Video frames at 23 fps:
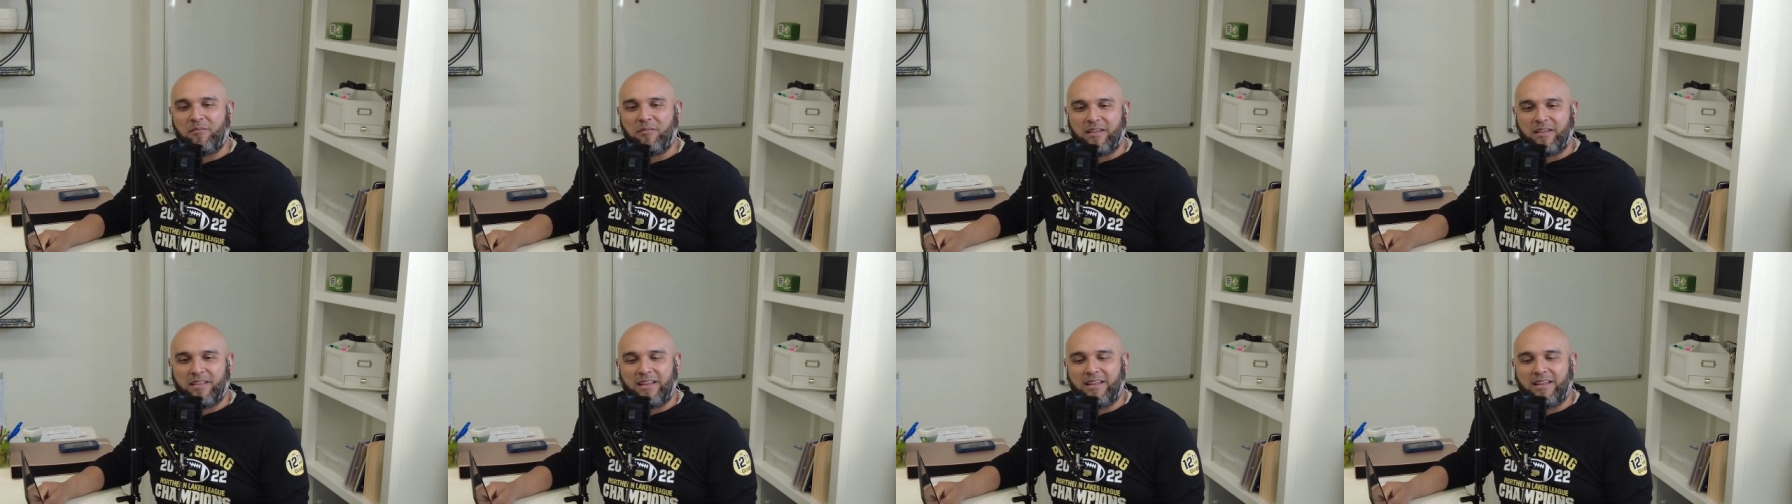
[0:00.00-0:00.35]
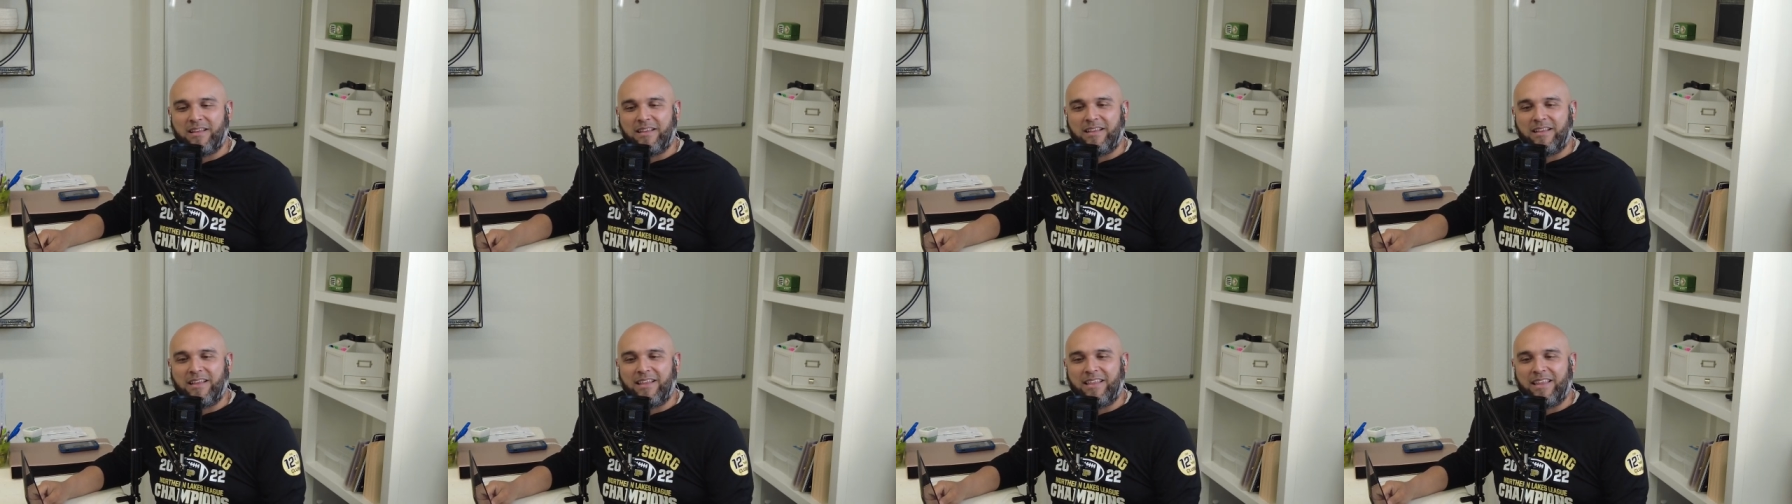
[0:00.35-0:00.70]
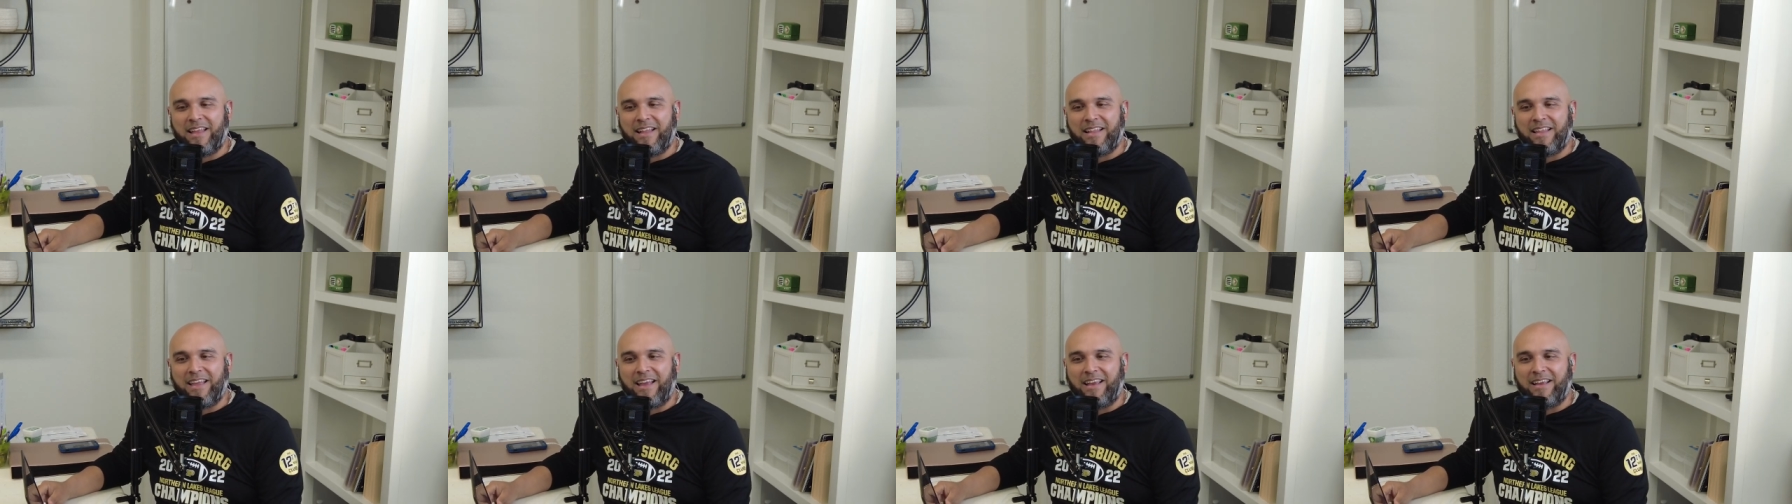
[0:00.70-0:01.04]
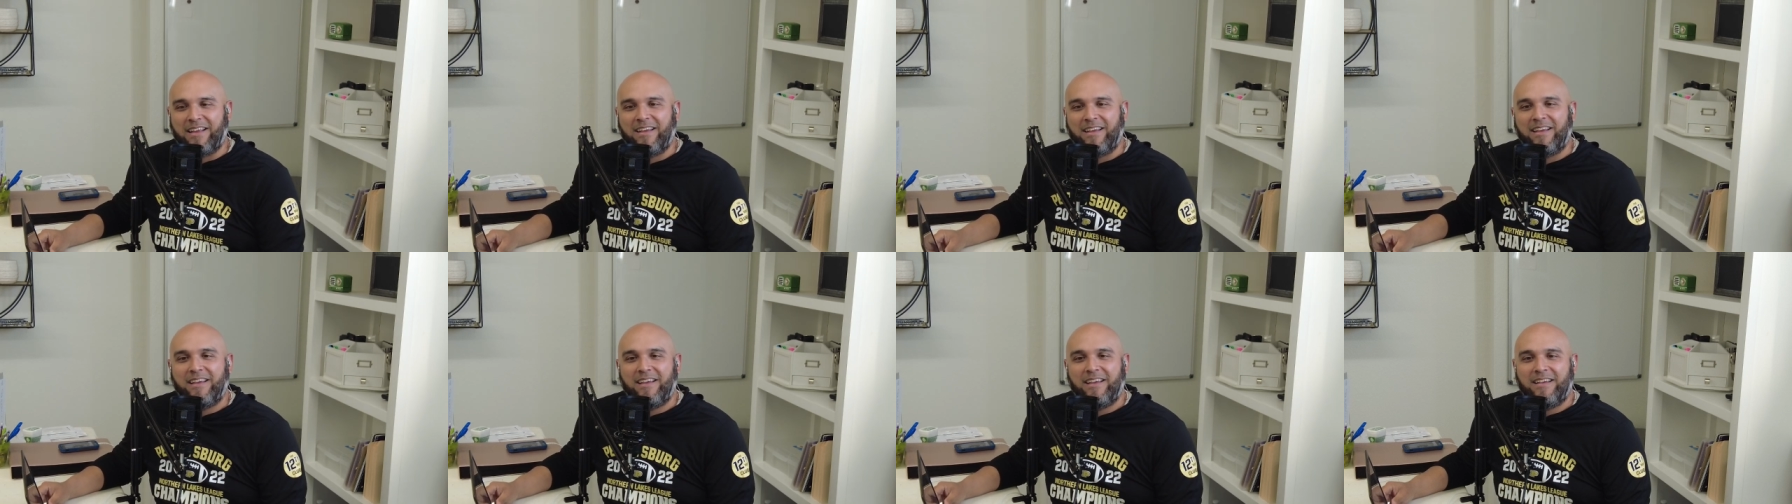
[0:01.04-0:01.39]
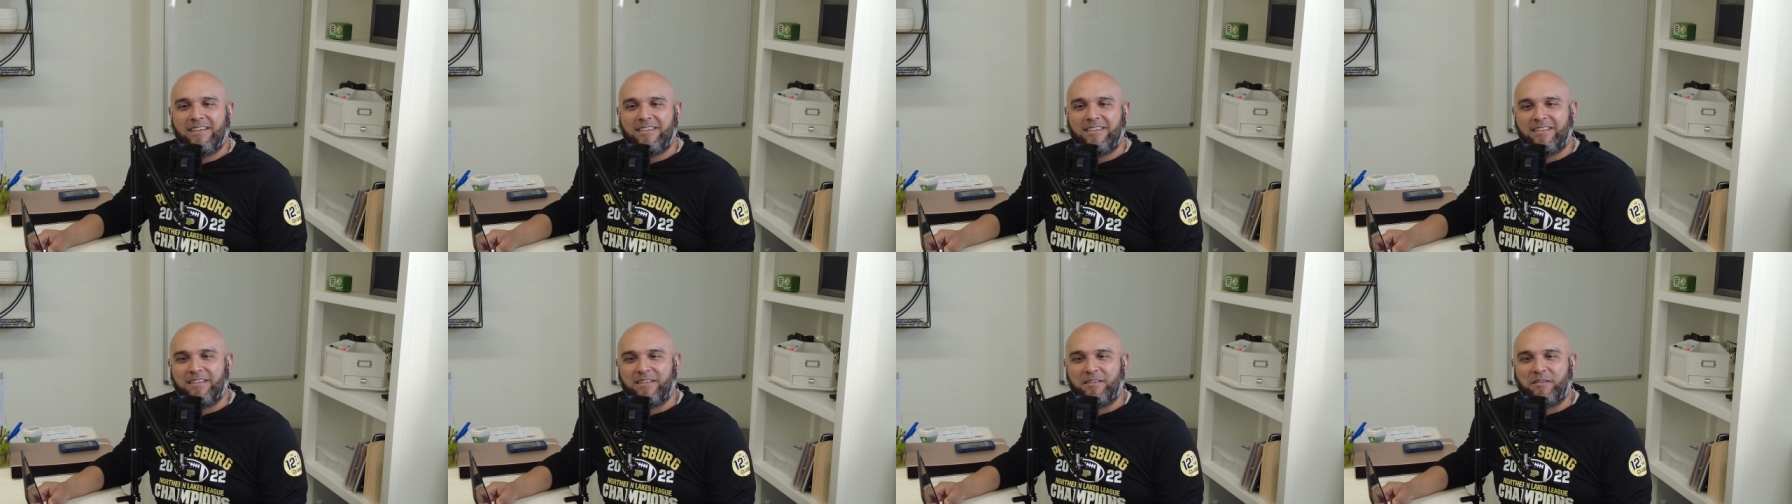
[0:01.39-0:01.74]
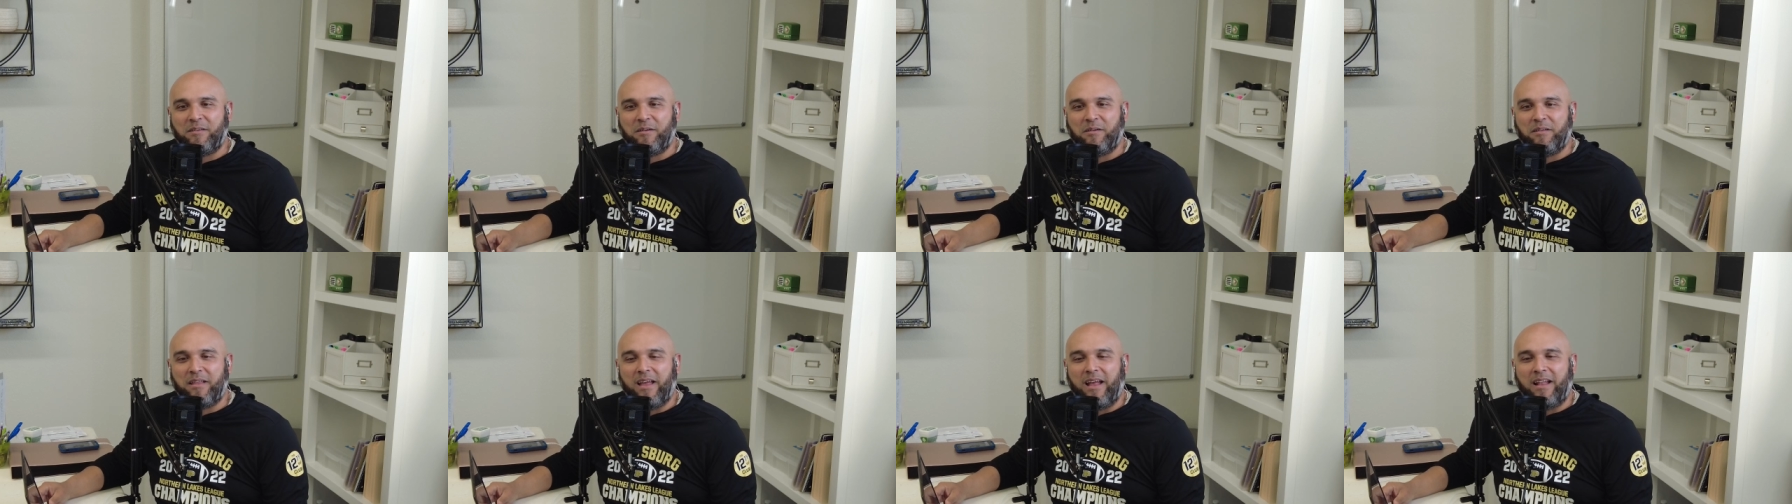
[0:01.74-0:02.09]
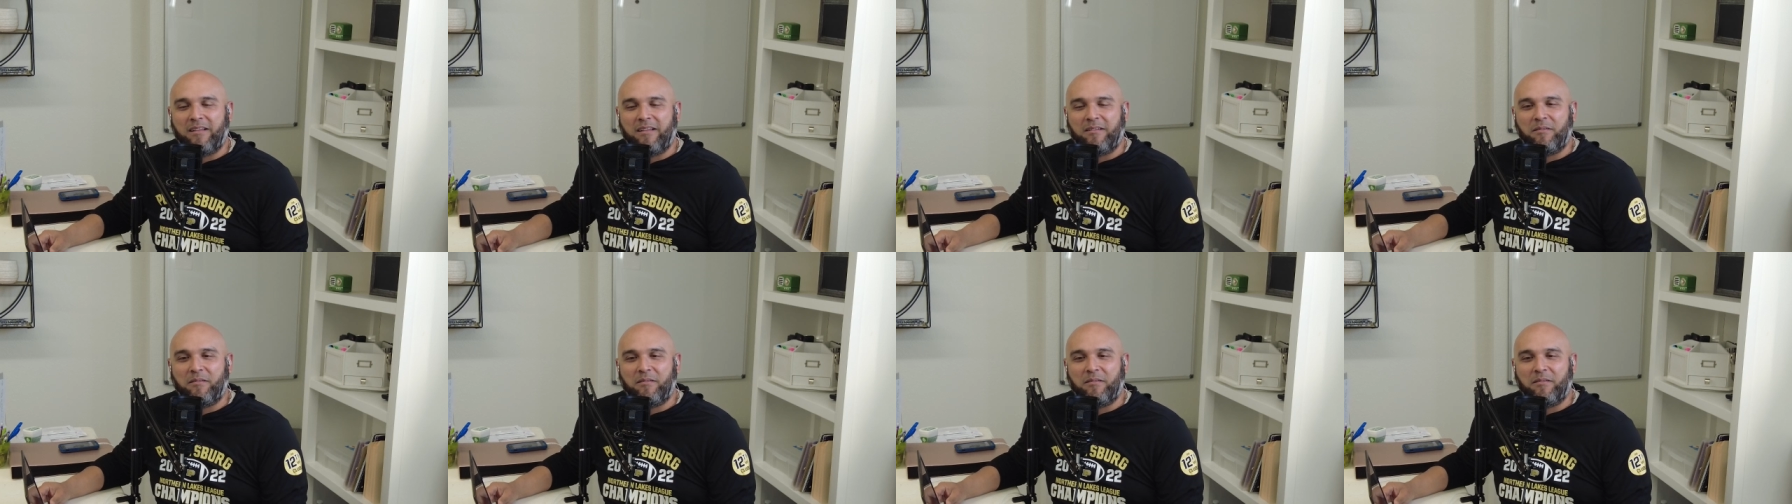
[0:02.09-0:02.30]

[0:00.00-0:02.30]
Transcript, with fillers: And then, and then like see this dude that